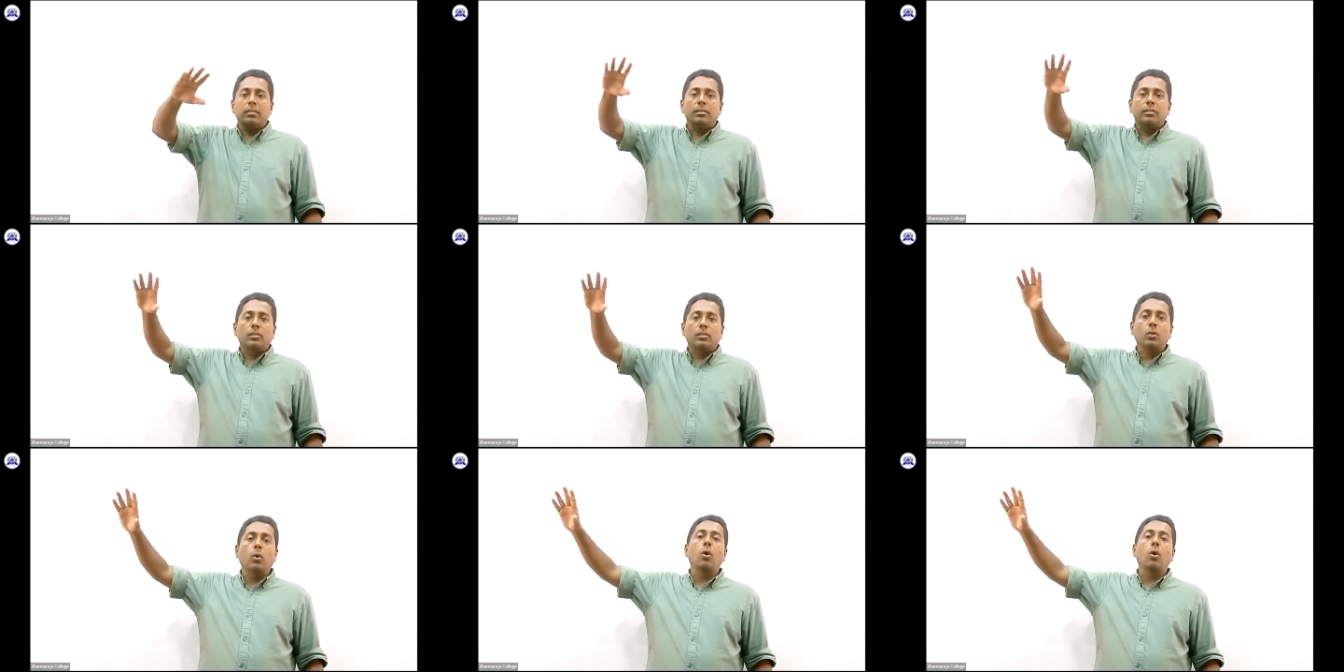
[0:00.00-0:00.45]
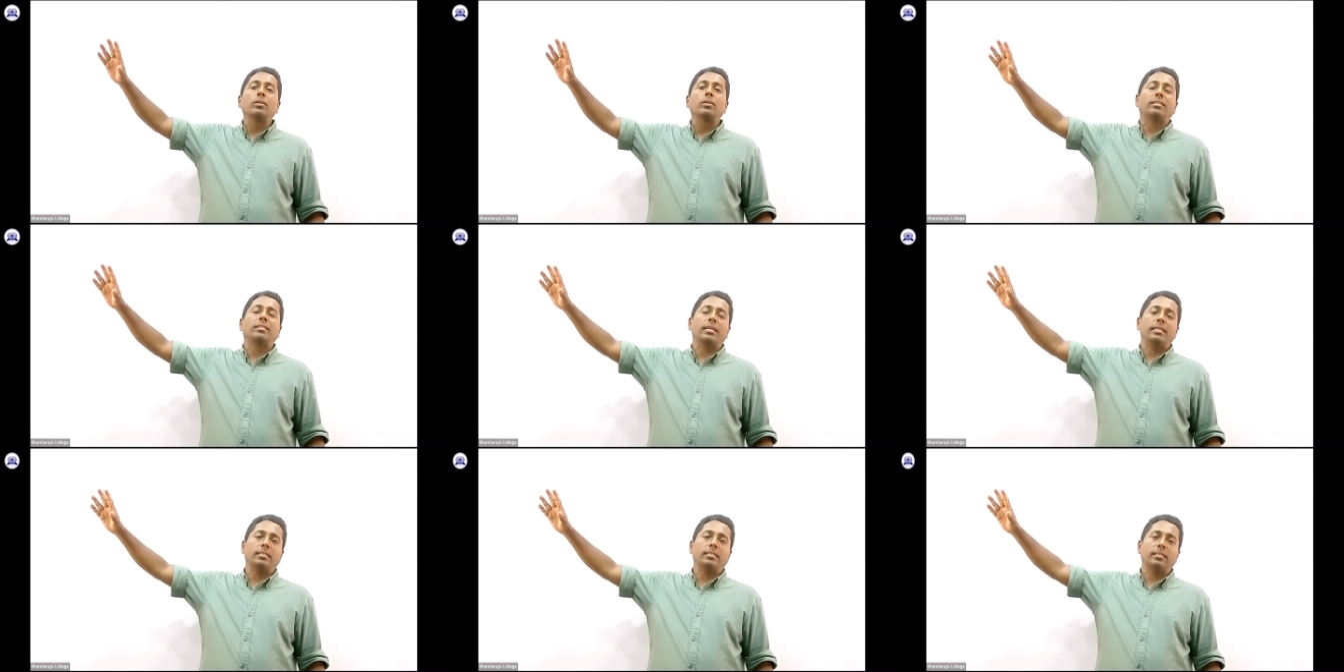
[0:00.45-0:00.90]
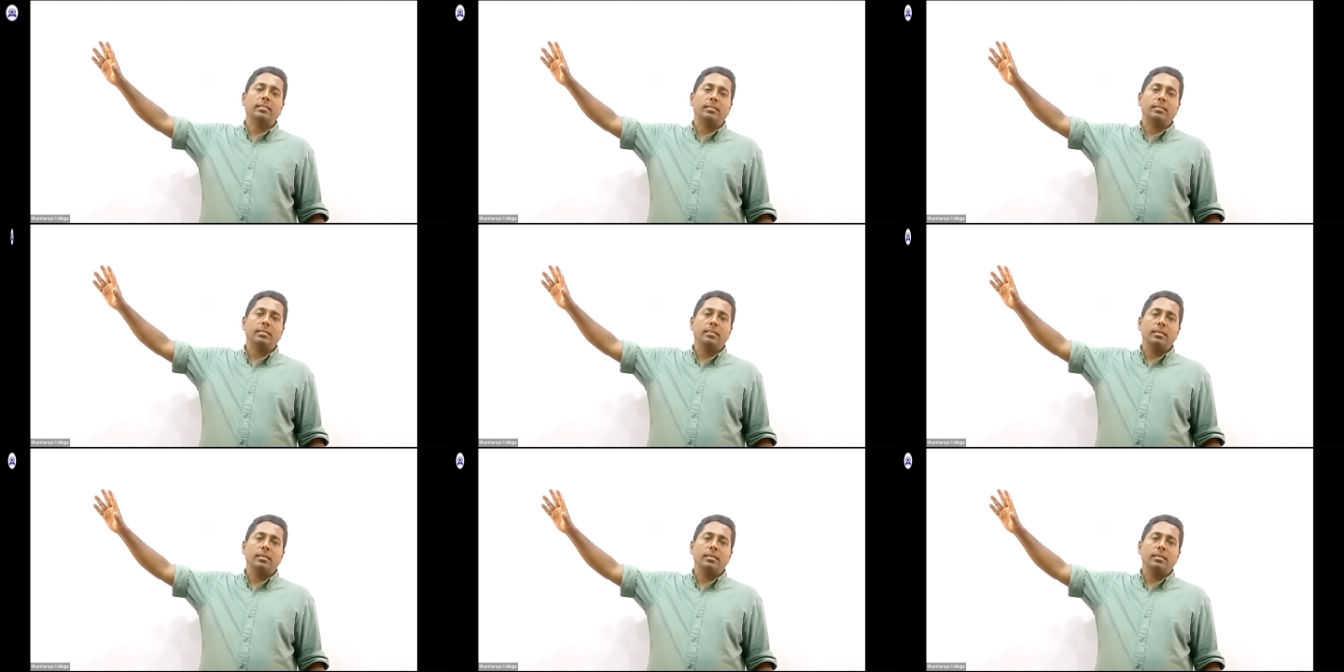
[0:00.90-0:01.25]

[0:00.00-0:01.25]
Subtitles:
sources.